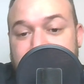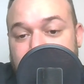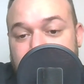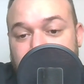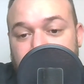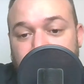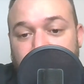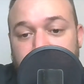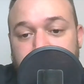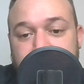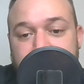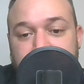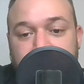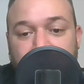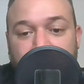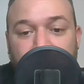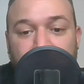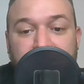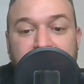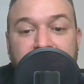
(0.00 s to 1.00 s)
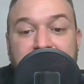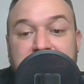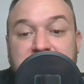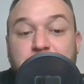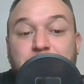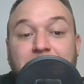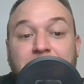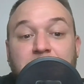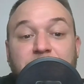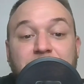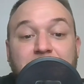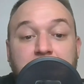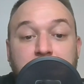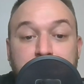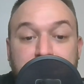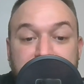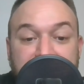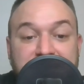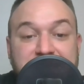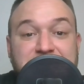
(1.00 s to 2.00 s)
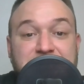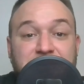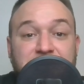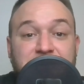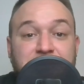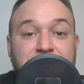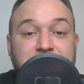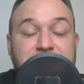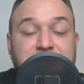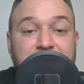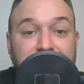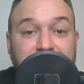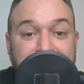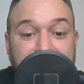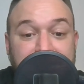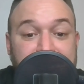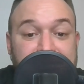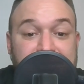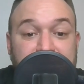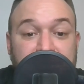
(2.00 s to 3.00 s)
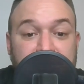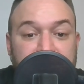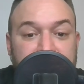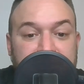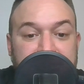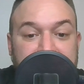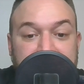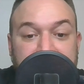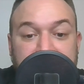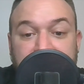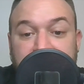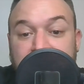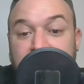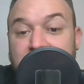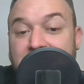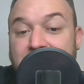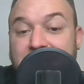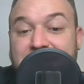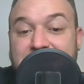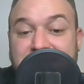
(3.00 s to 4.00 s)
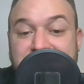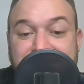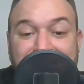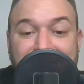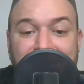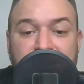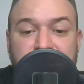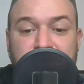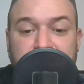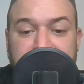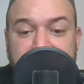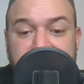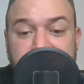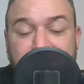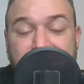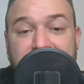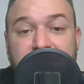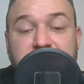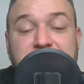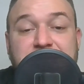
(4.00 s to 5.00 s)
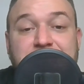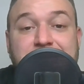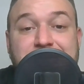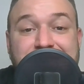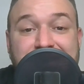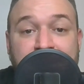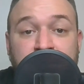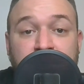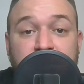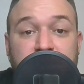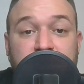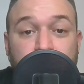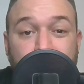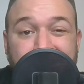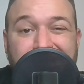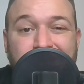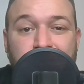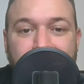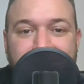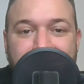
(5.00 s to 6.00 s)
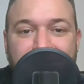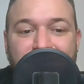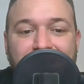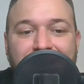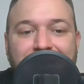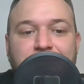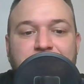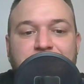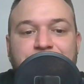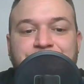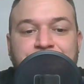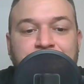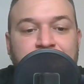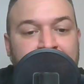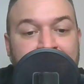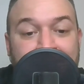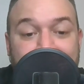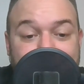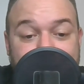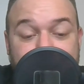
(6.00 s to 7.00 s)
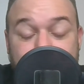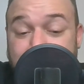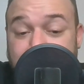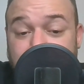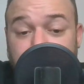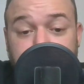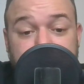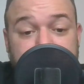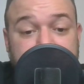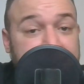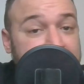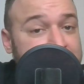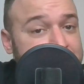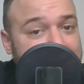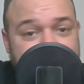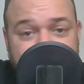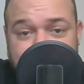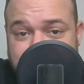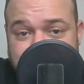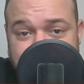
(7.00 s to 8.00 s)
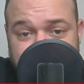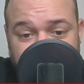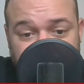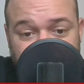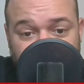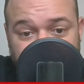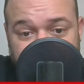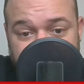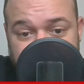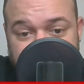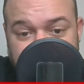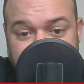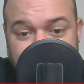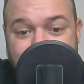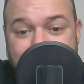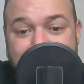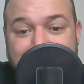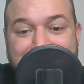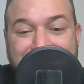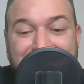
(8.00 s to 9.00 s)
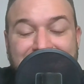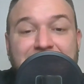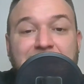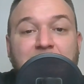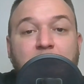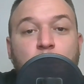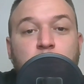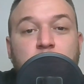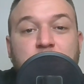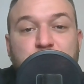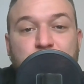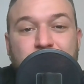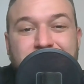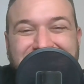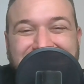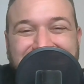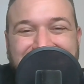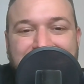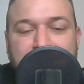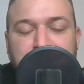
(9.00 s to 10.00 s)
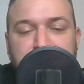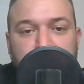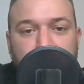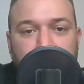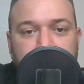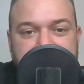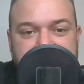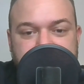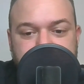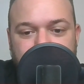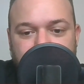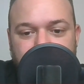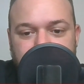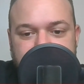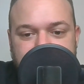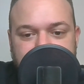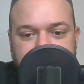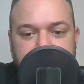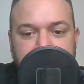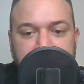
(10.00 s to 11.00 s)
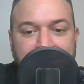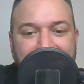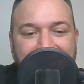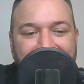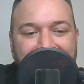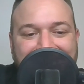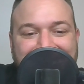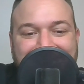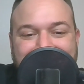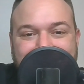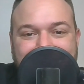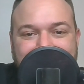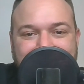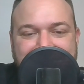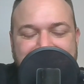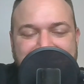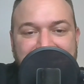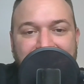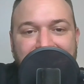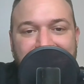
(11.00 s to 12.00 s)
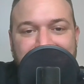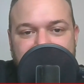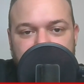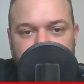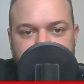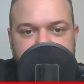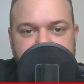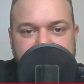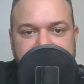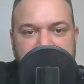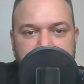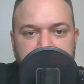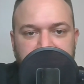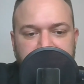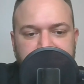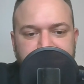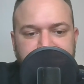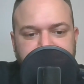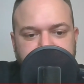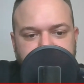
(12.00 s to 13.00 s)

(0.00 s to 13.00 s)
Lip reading: like you already know, is one of our biggest earners at Arsenal currently, and his contract expires in summer 2025. In my opinion, I've said it already, I think we should keep Thomas Partey, at least until the summer.